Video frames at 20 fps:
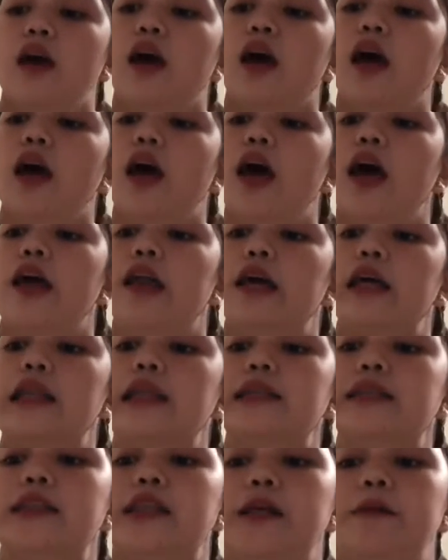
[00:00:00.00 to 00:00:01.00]
And at the
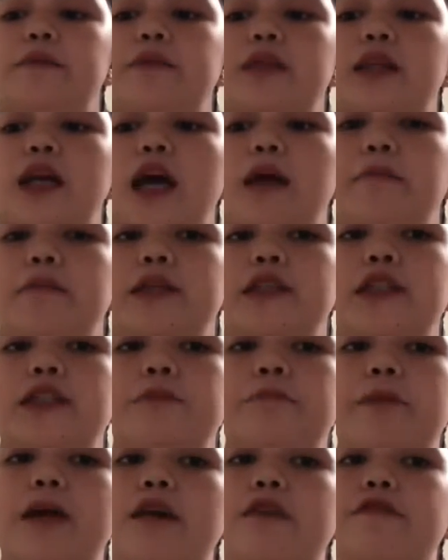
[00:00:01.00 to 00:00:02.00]
same time,
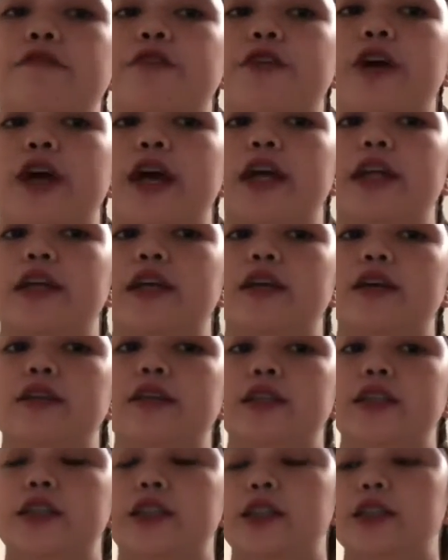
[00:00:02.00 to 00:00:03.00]
inspect for any
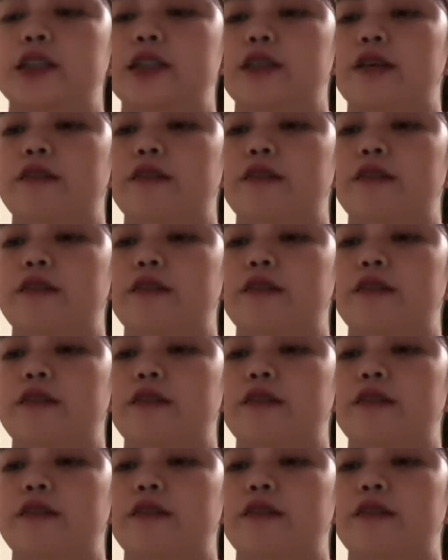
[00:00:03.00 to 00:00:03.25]
conditions of